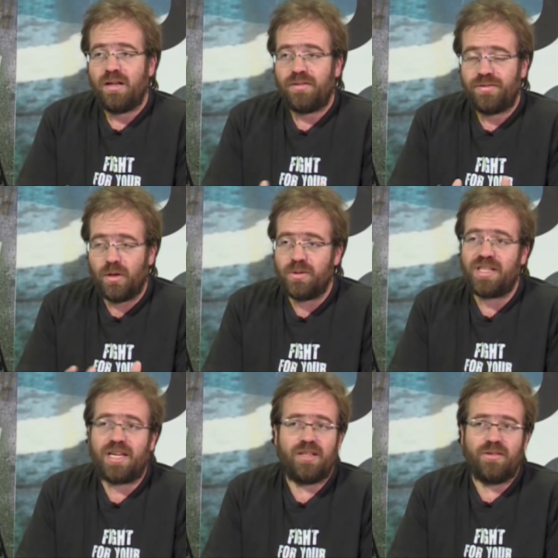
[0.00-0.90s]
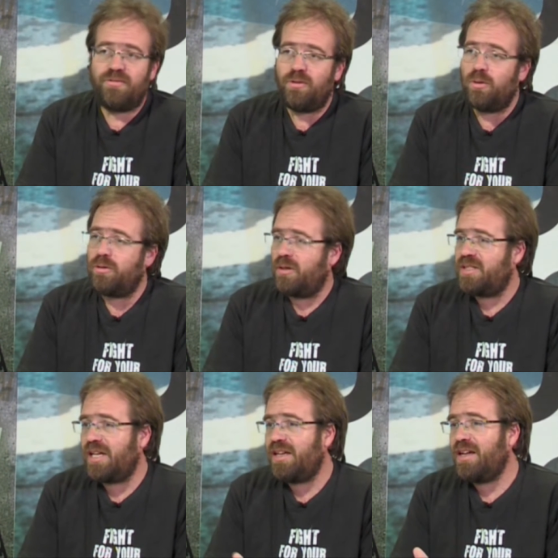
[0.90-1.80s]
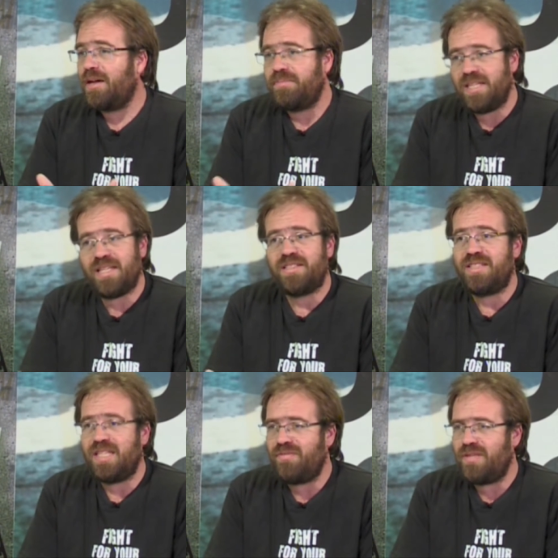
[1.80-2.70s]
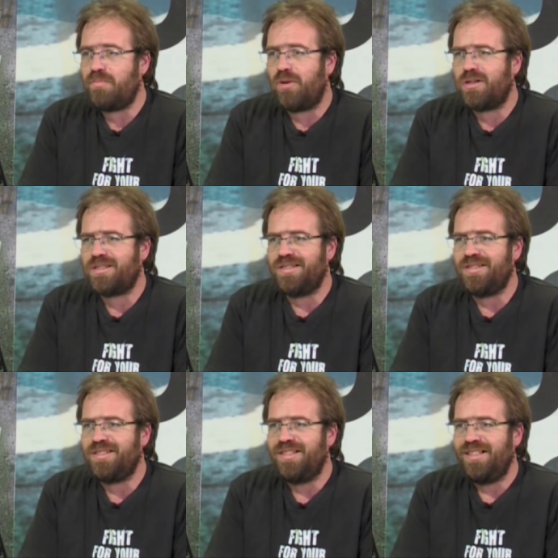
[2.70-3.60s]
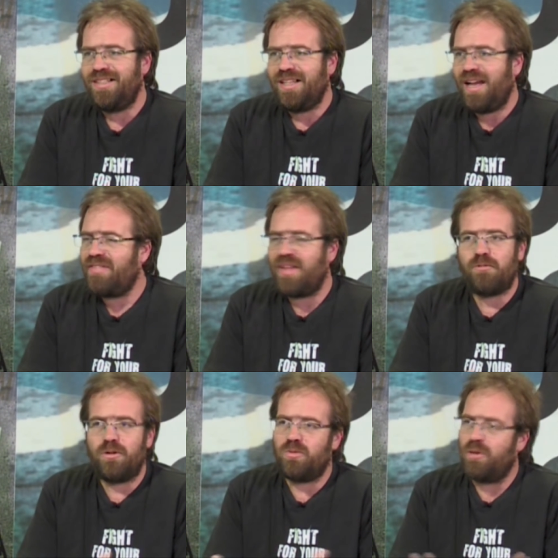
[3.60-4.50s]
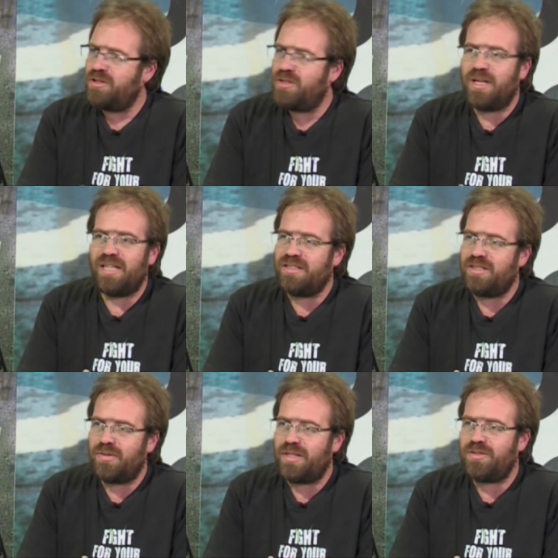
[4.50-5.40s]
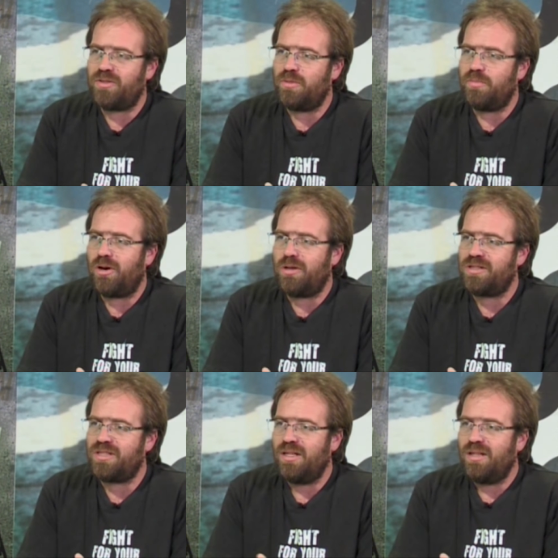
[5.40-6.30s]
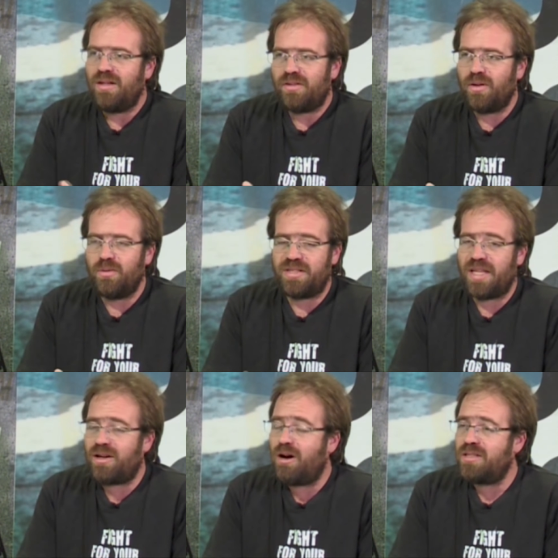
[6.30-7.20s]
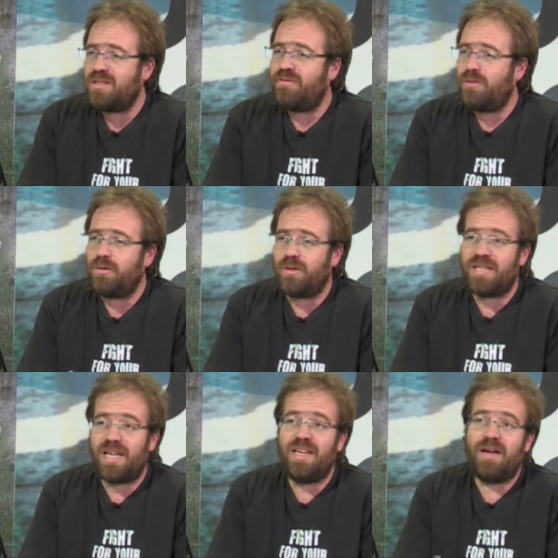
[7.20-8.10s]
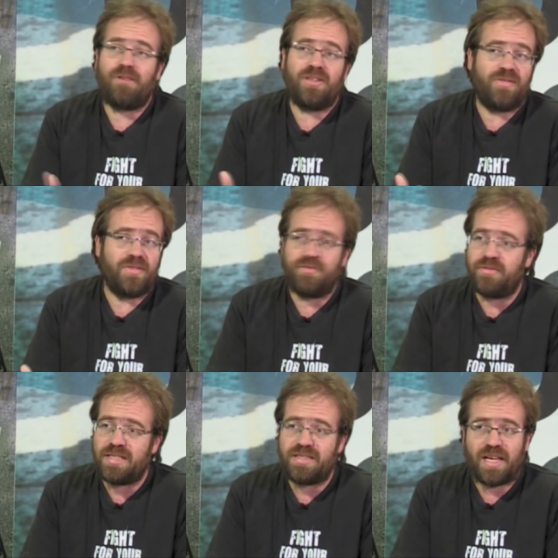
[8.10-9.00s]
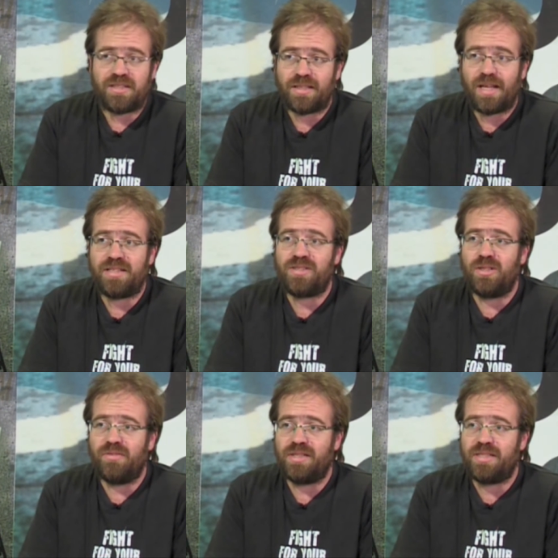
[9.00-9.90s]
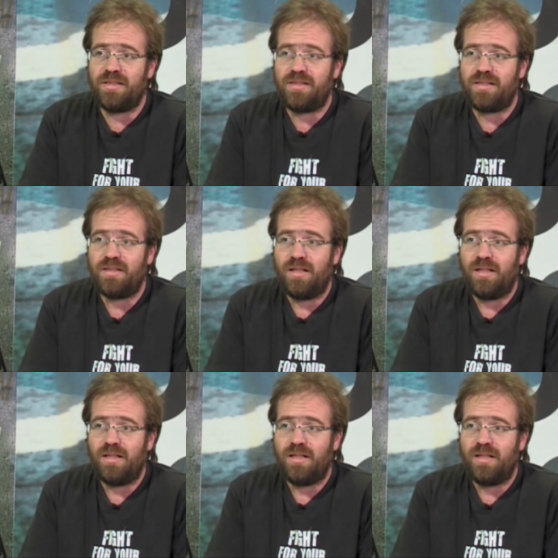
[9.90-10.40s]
Those that can afford are taking up DSTV boxes and they won't want to get a terrestrial box. Those that can't afford are taking up one of the free satellite services